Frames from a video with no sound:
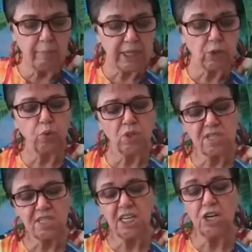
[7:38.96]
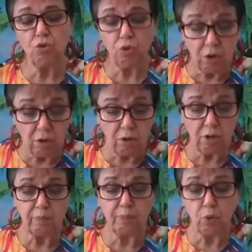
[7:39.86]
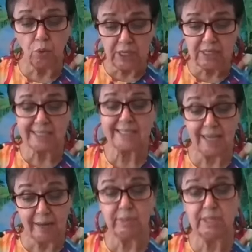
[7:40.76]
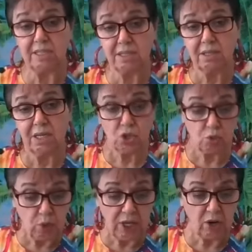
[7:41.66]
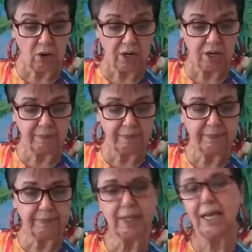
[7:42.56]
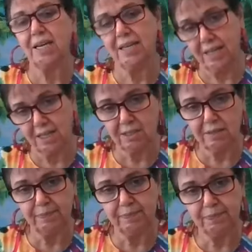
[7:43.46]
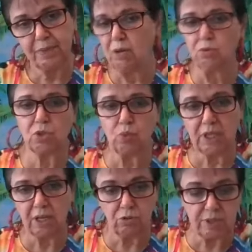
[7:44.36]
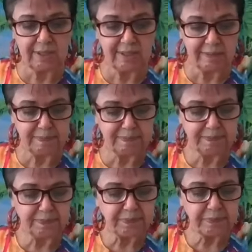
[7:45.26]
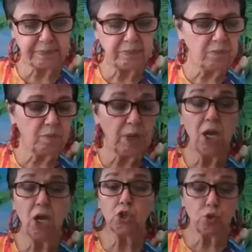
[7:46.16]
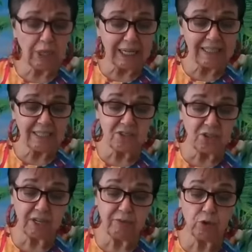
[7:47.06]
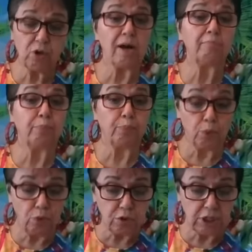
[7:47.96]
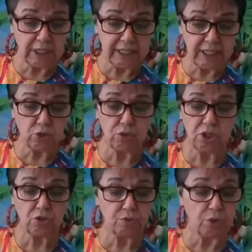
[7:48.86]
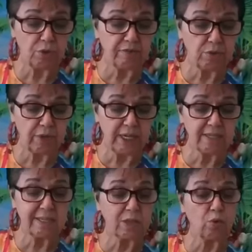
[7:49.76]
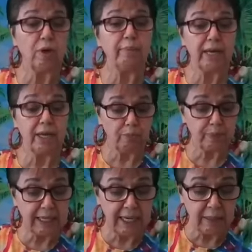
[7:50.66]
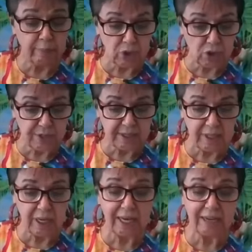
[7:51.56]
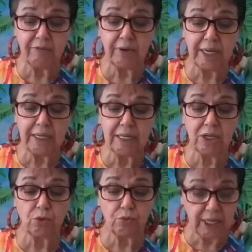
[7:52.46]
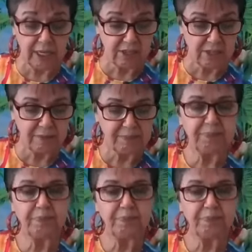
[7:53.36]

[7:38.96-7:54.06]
but was in all points tempted as we are, and yet he was without sin. So let us therefore come boldly to the throne of grace that we may obtain mercy and find grace."